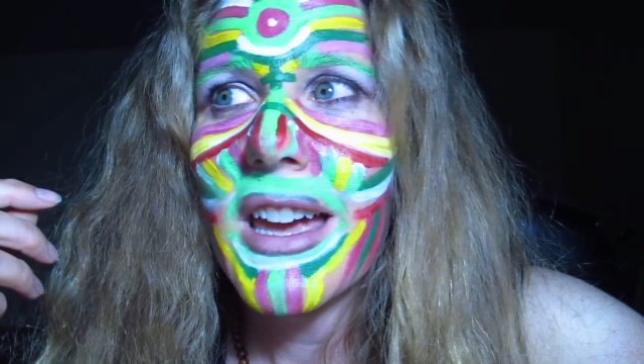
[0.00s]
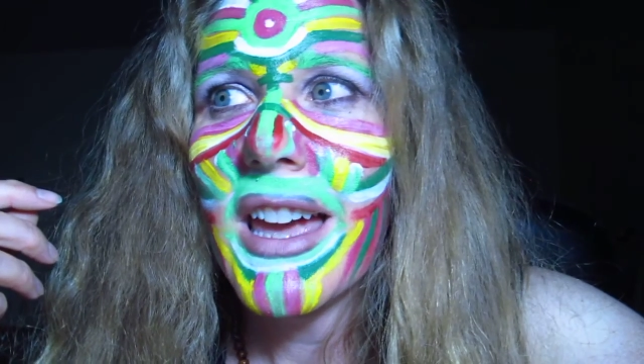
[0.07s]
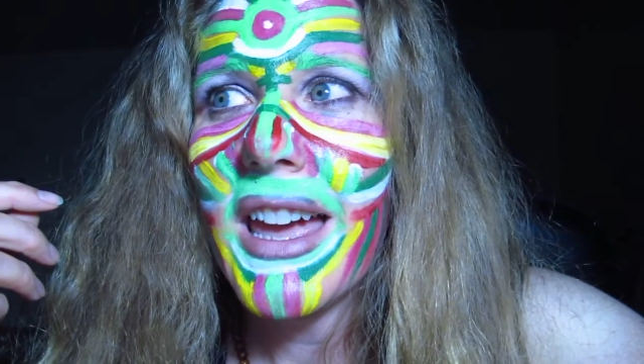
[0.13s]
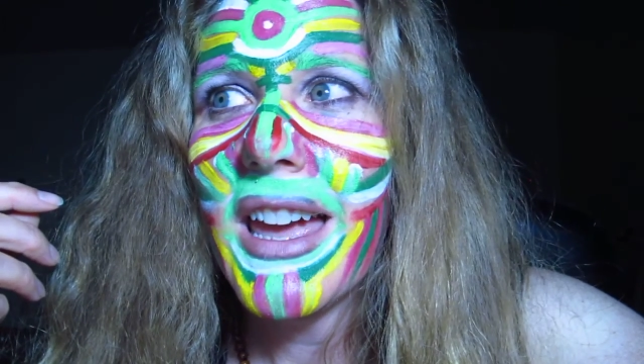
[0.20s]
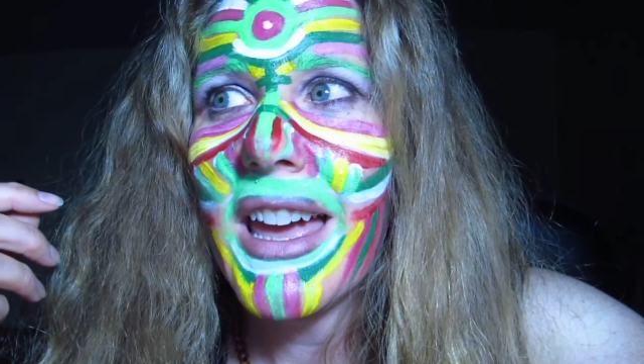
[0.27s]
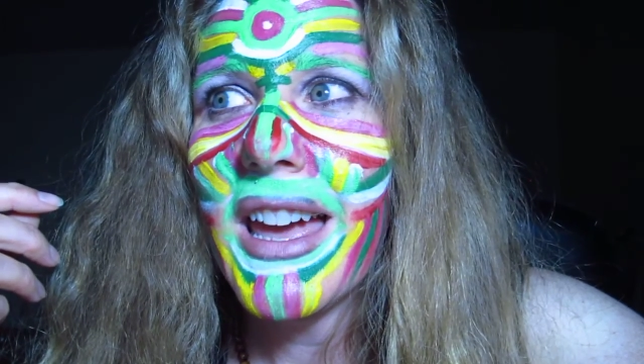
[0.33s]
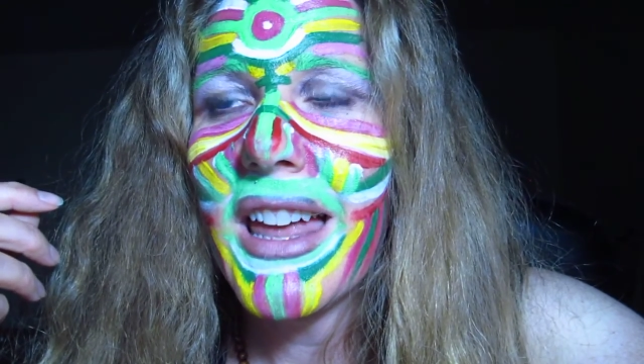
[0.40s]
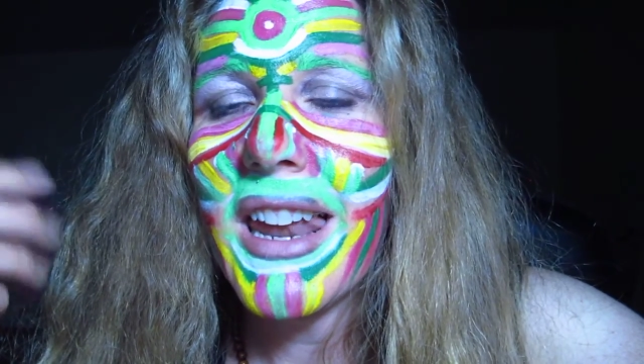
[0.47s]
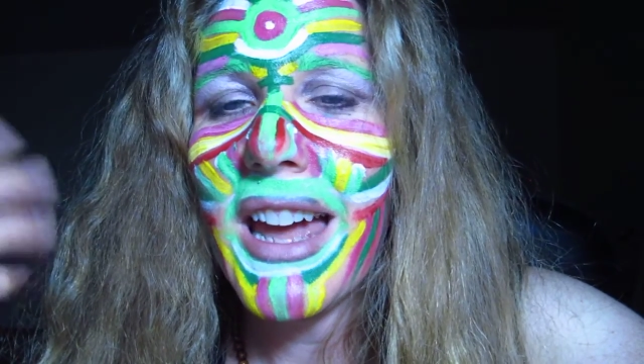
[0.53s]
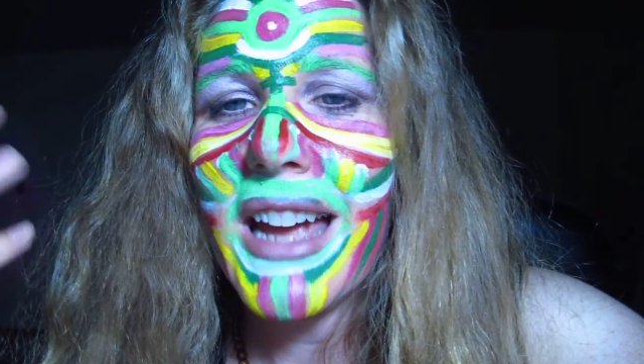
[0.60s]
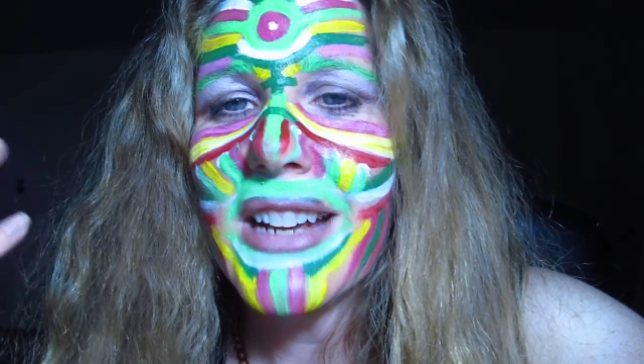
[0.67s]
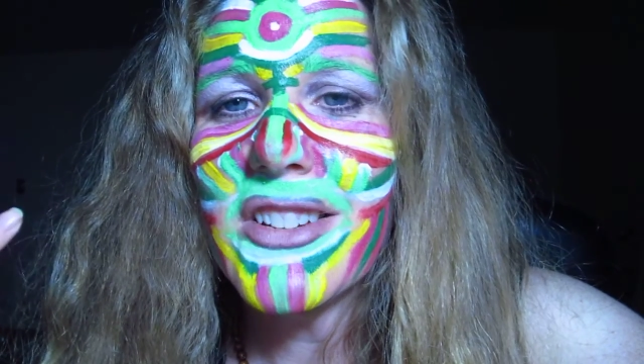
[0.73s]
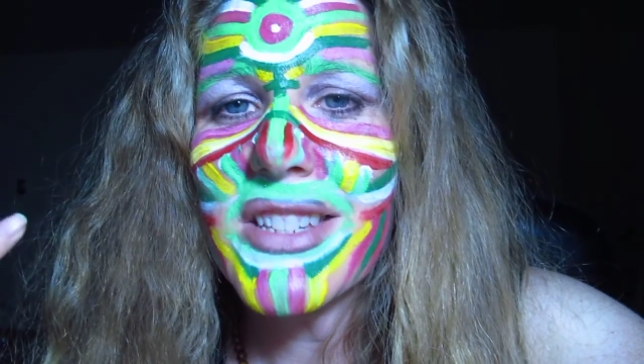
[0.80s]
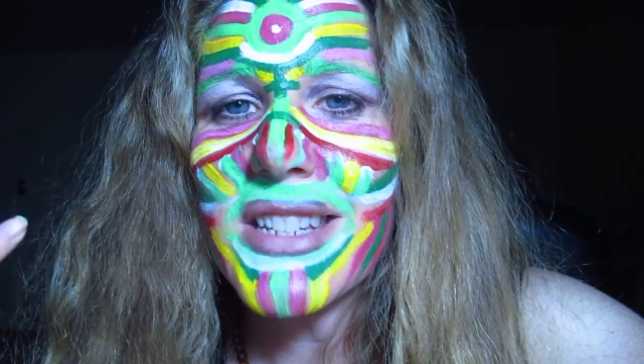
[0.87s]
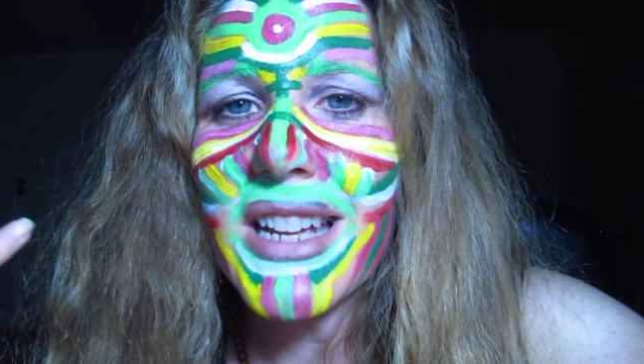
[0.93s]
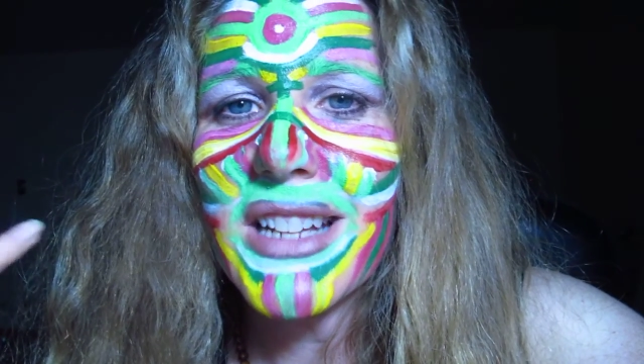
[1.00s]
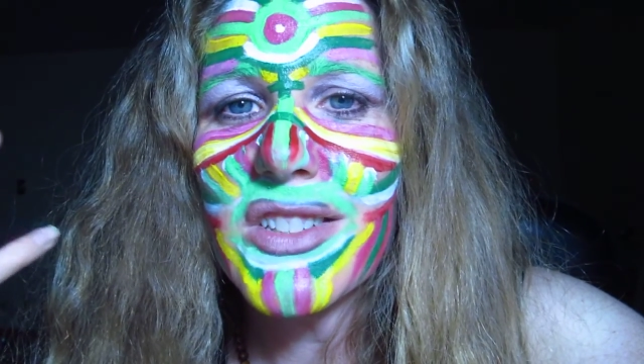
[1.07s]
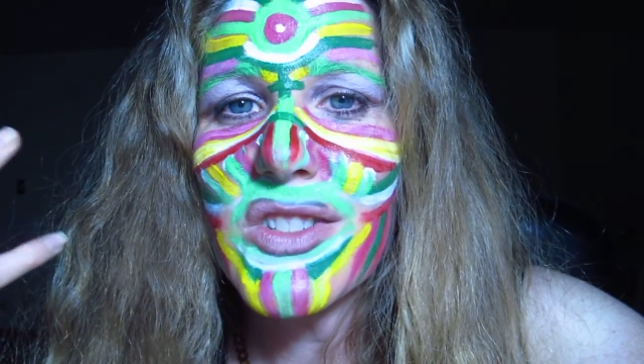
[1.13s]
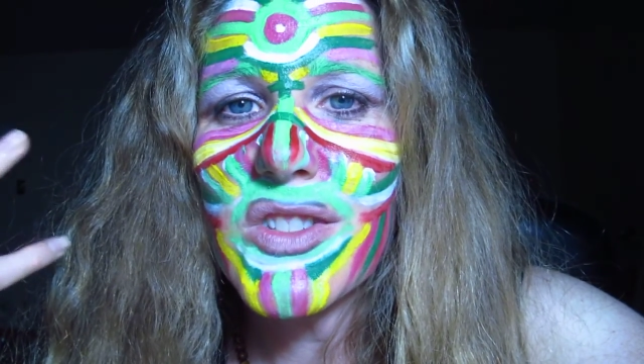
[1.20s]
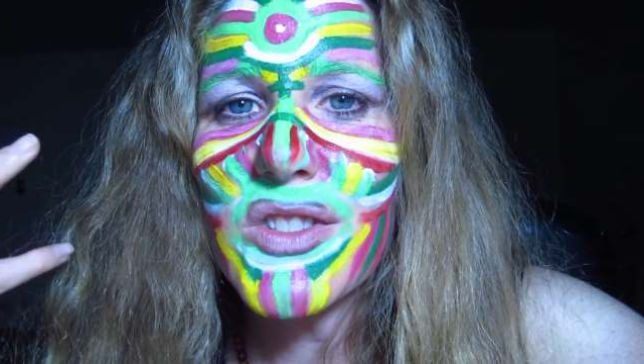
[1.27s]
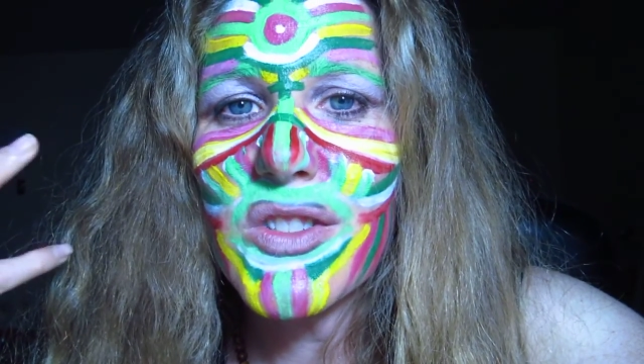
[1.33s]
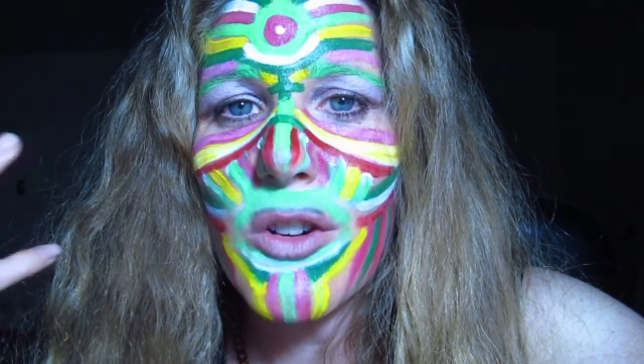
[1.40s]
and I just had
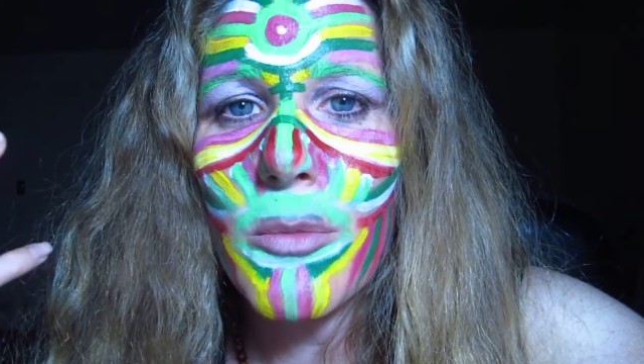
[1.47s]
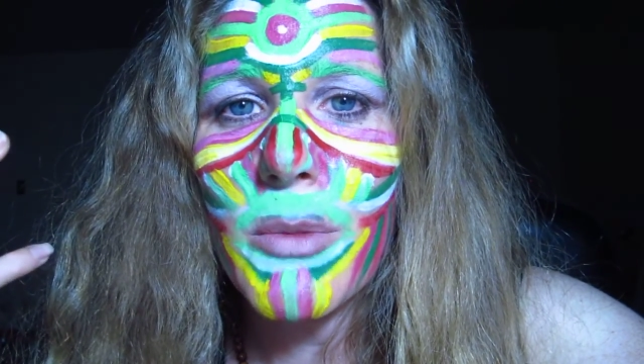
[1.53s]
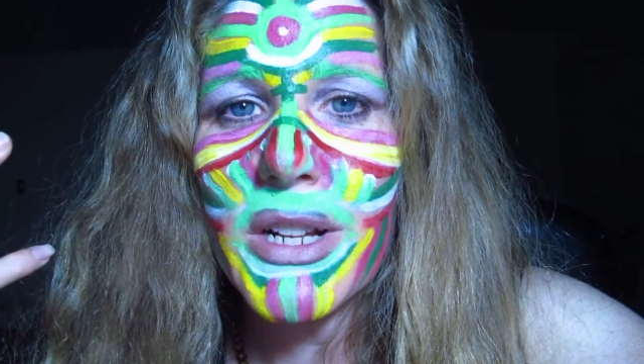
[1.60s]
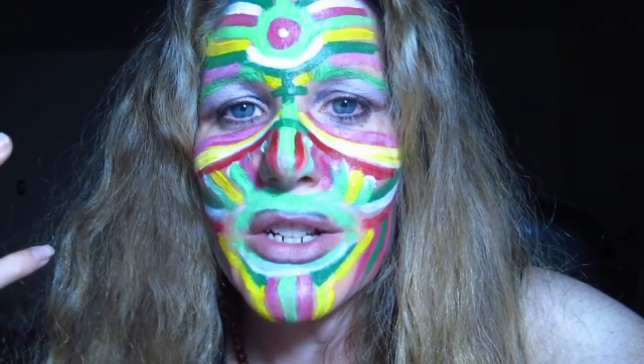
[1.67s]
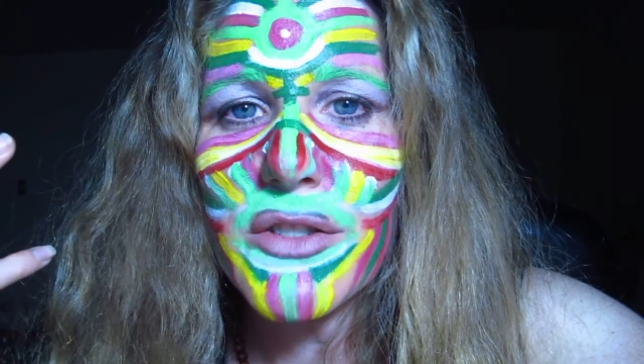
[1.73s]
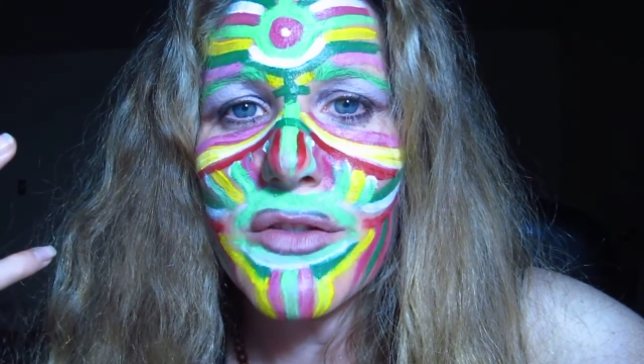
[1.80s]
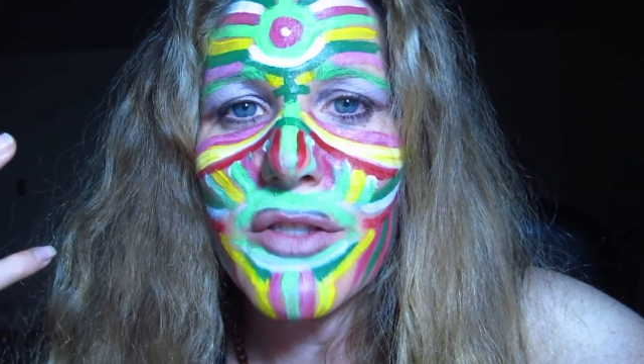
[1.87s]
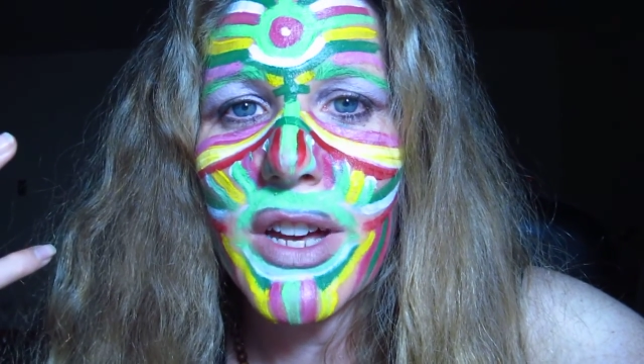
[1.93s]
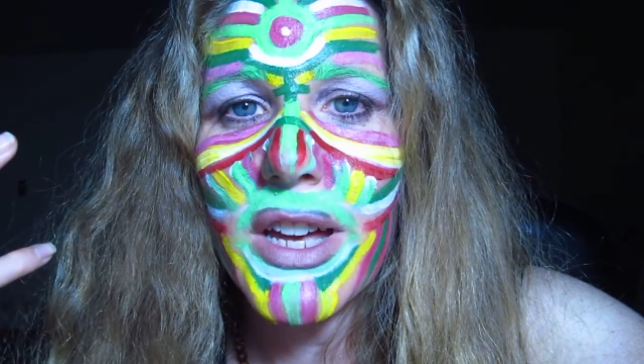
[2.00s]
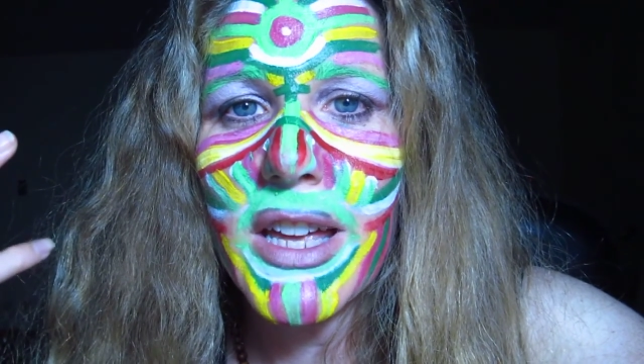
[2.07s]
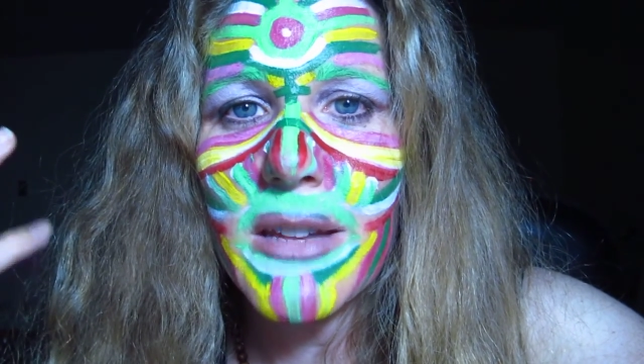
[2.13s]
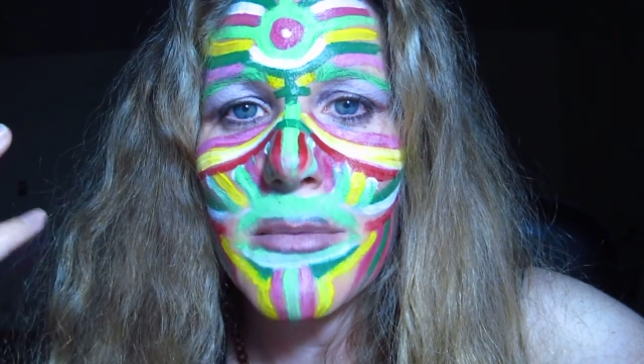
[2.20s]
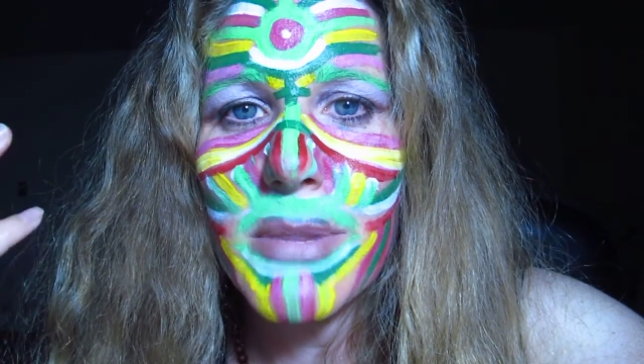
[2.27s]
so much fun